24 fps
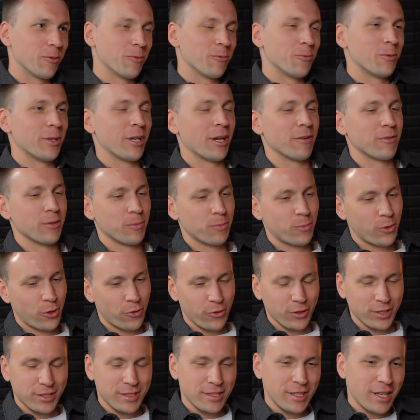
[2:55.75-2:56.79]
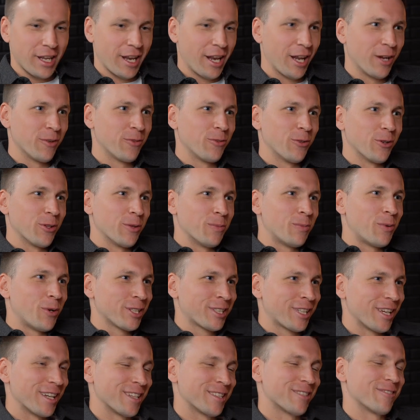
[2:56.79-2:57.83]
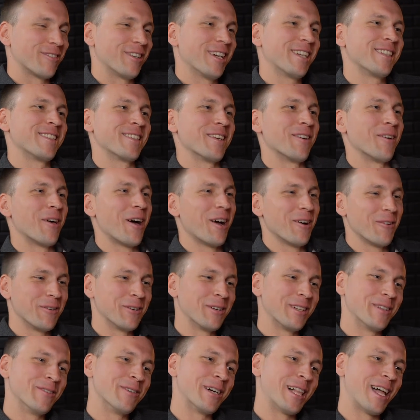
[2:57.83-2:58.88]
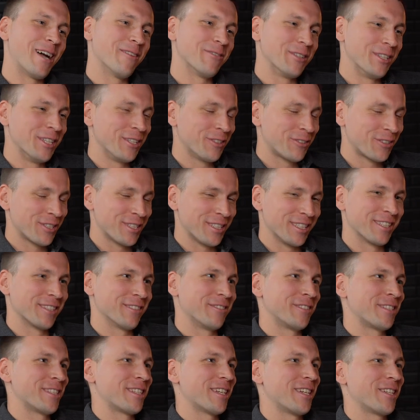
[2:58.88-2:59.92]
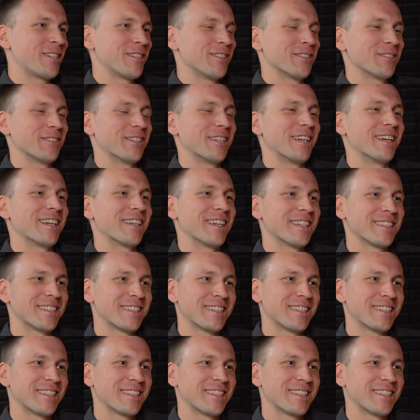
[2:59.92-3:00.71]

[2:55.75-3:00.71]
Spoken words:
we have a perfect setting for the podcast, right? So we'll have an interesting conversation today, I guess.